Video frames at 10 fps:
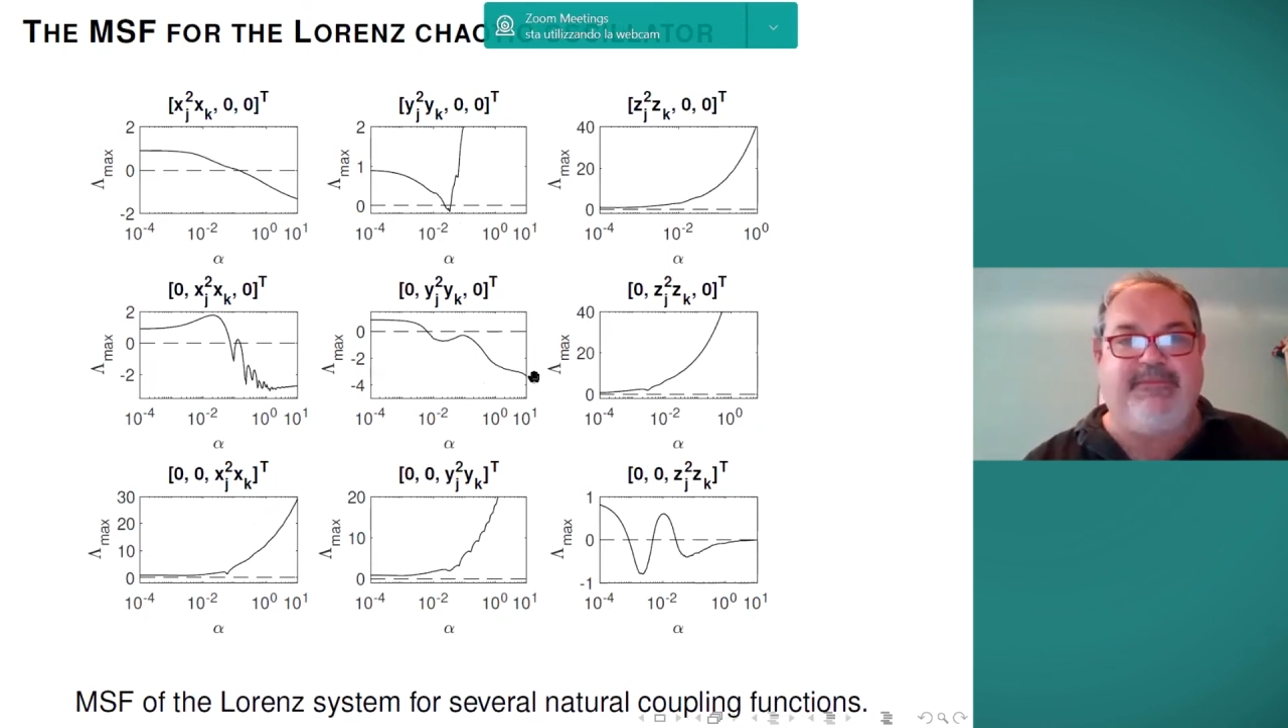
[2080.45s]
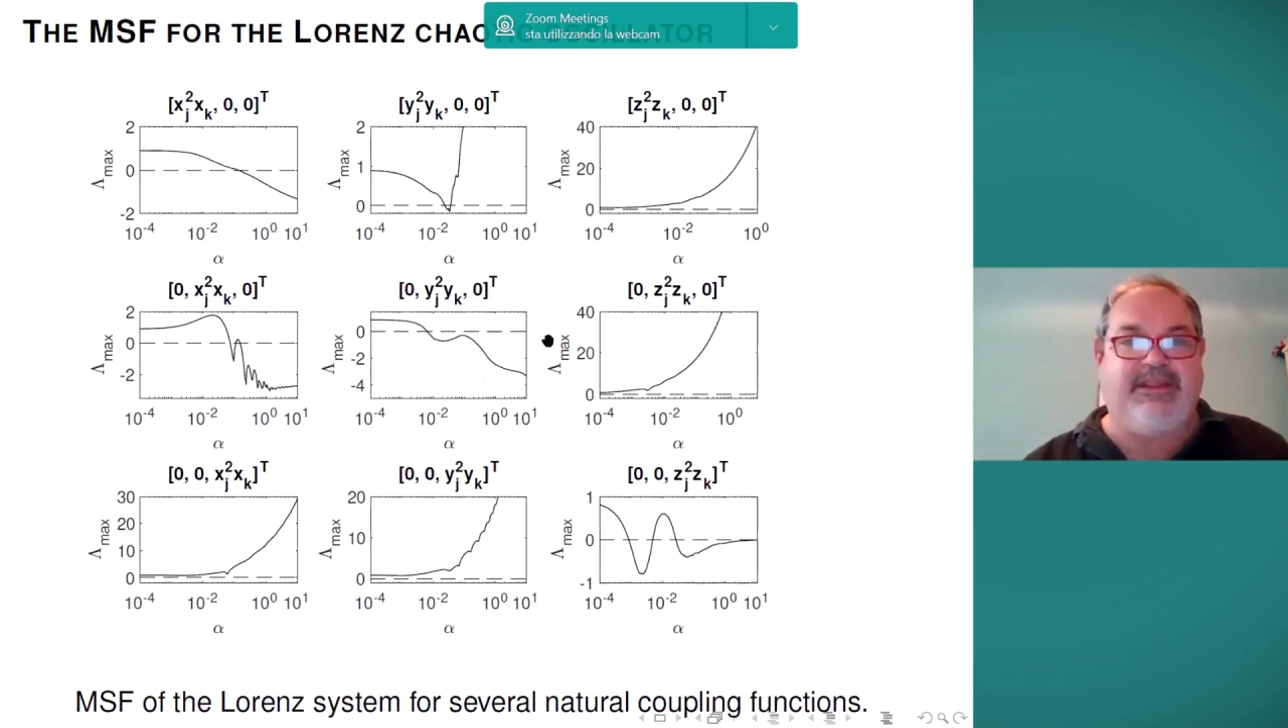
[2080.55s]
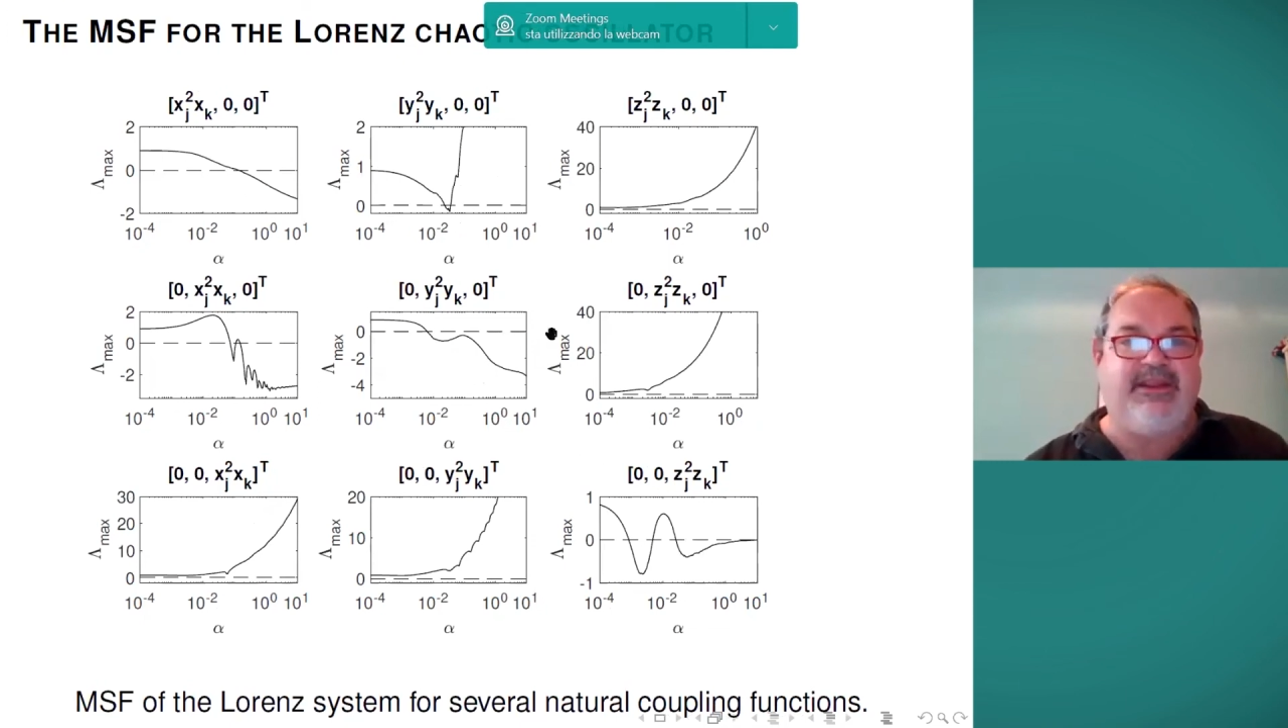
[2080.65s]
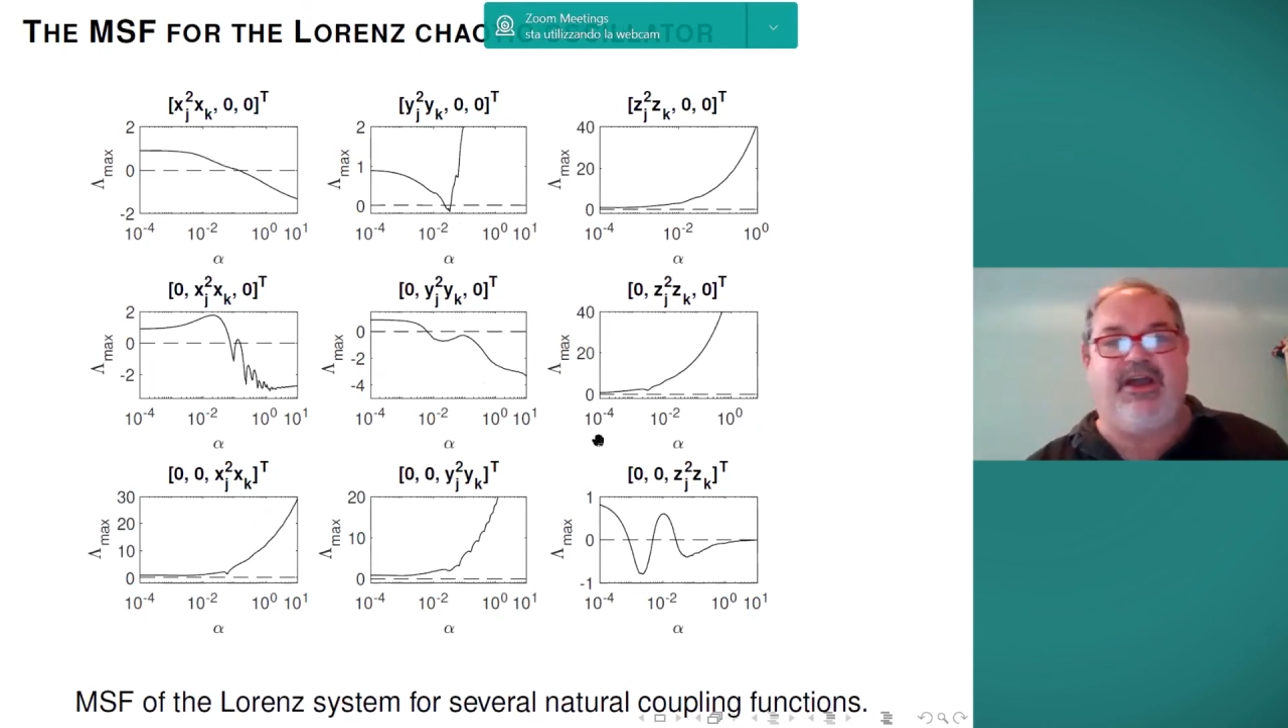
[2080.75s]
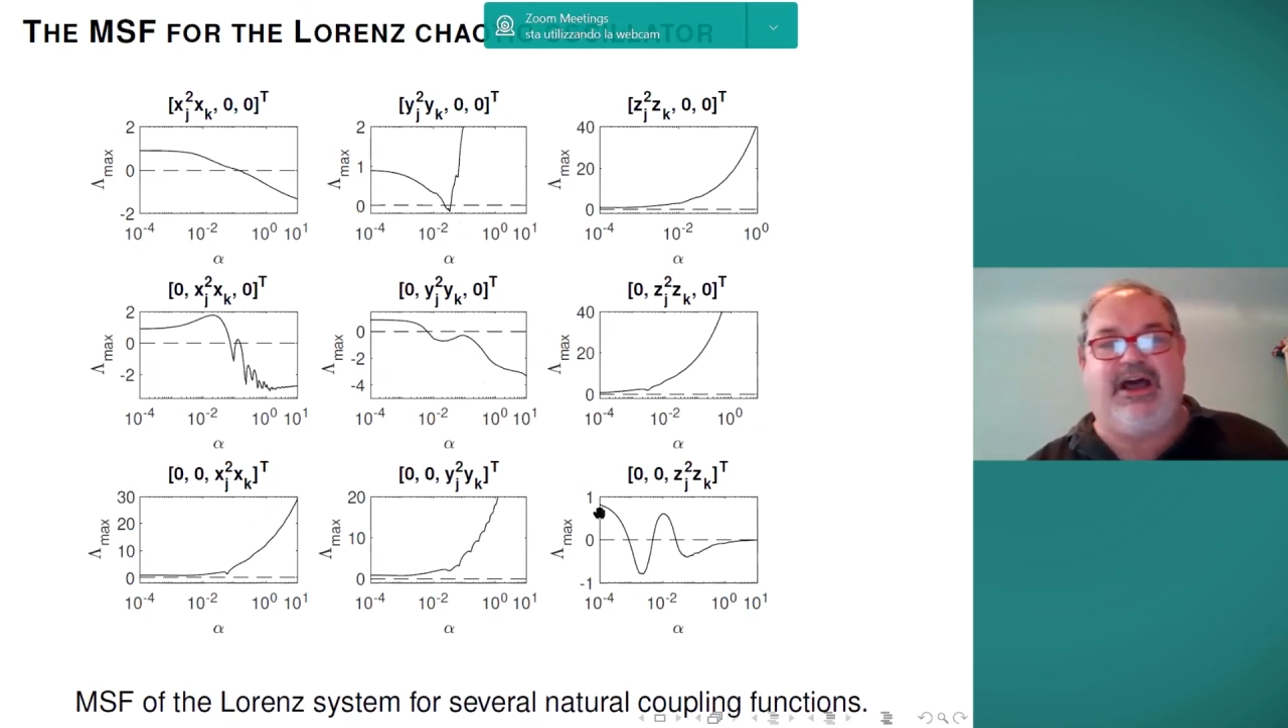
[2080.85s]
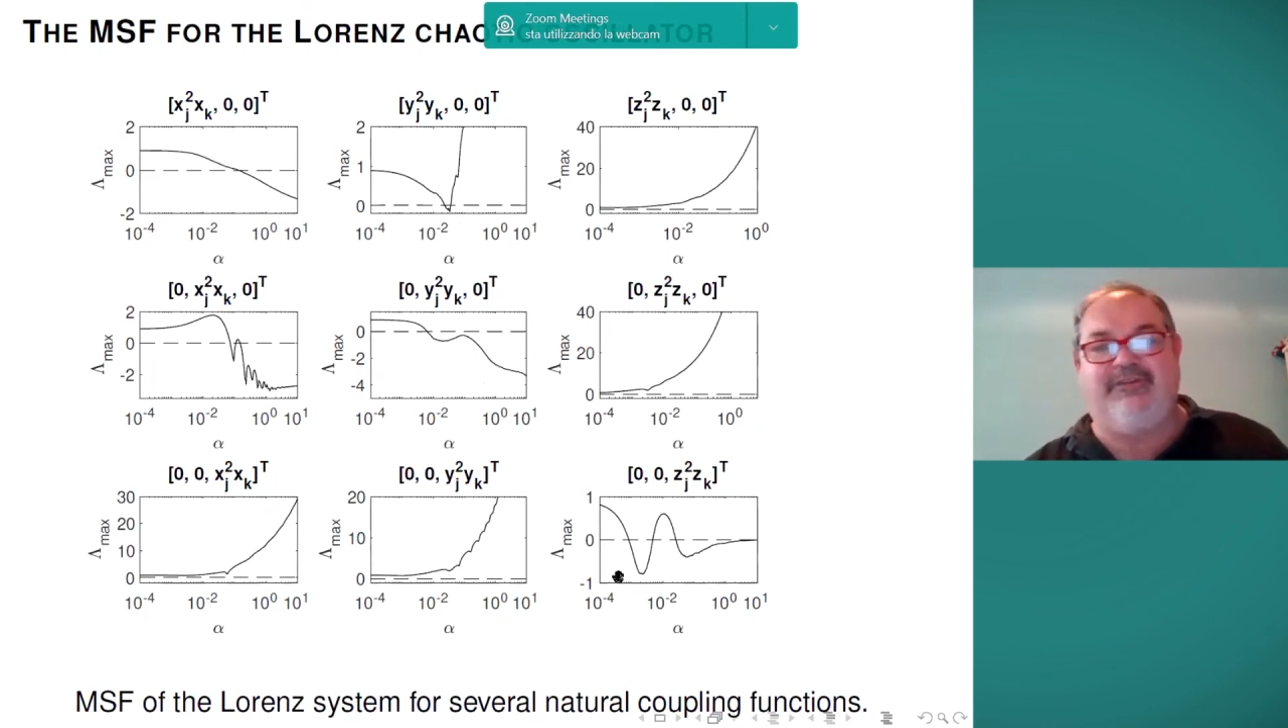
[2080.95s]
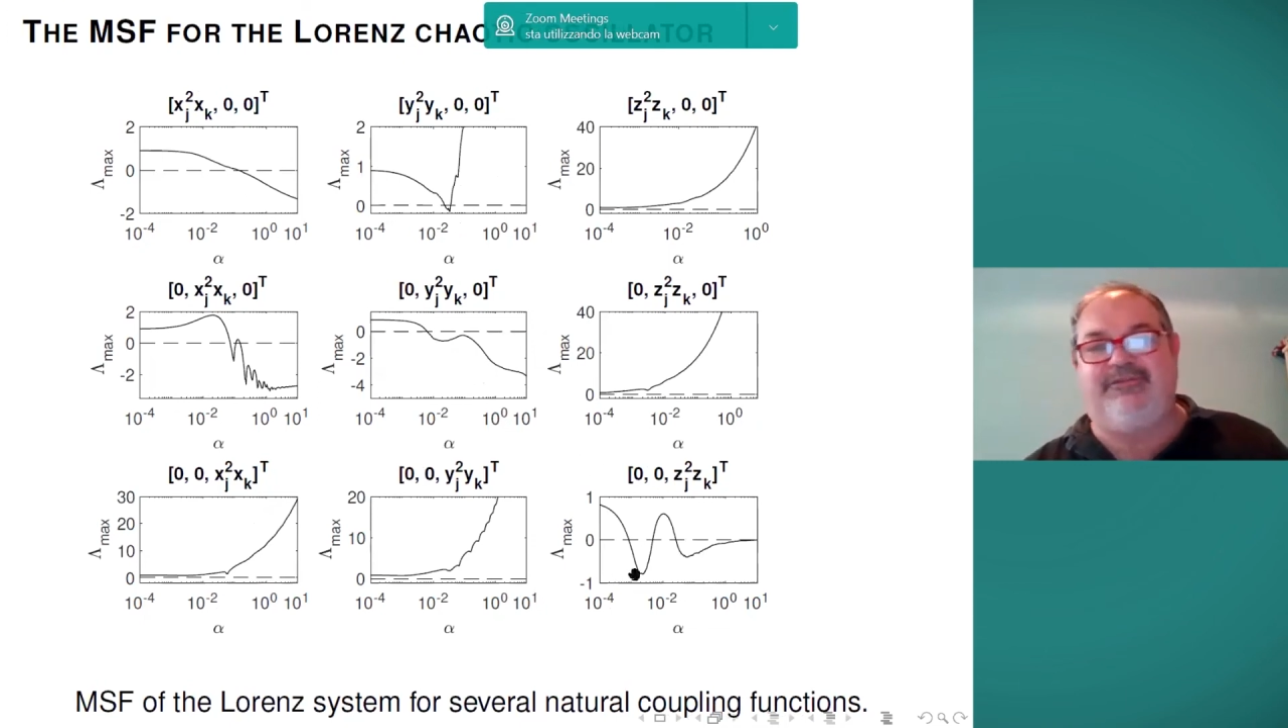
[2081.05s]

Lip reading: Here you have